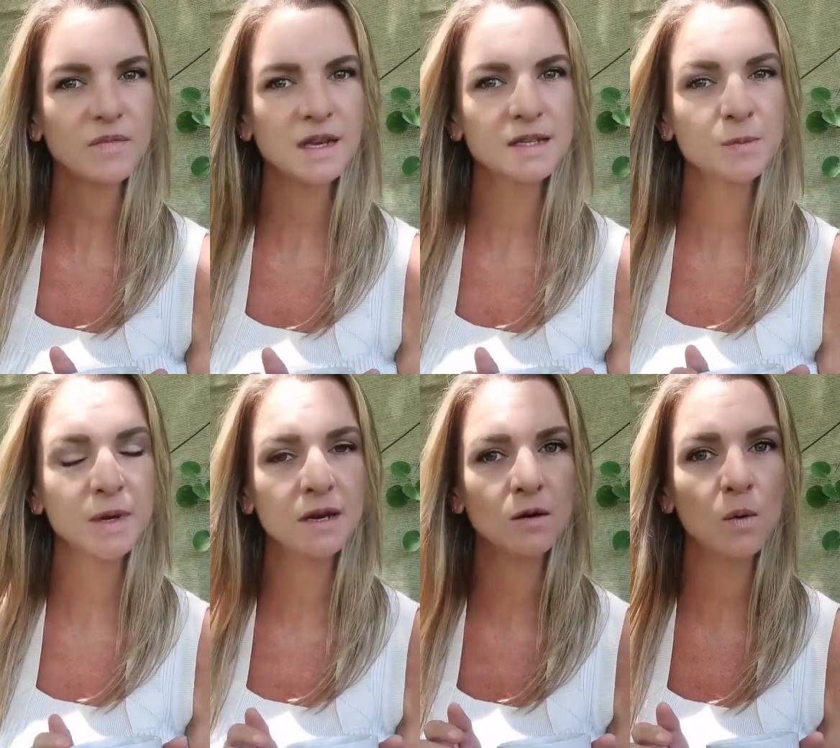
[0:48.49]
It's
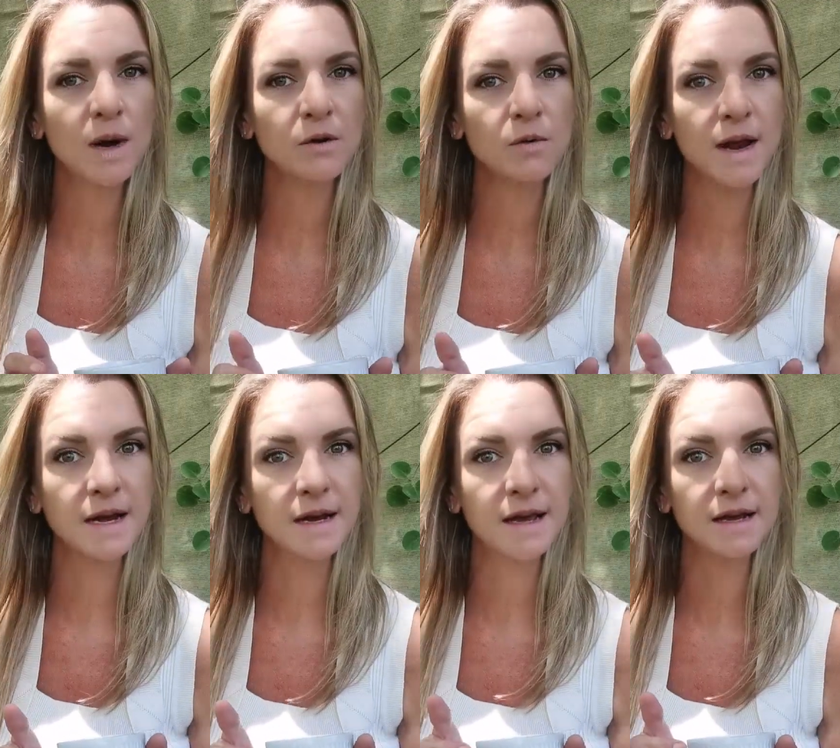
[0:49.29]
been quite
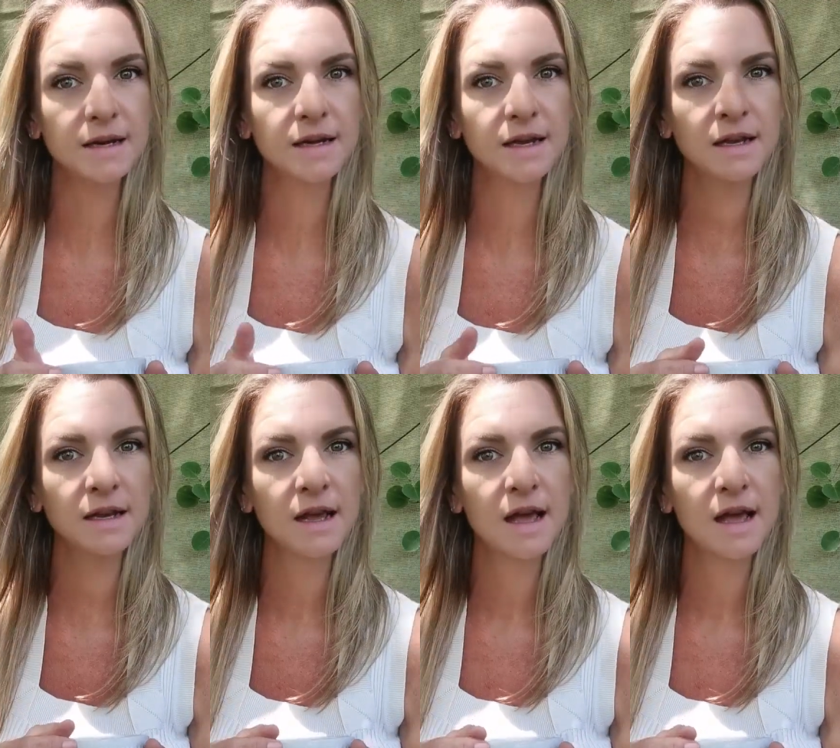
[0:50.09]
rainy lately,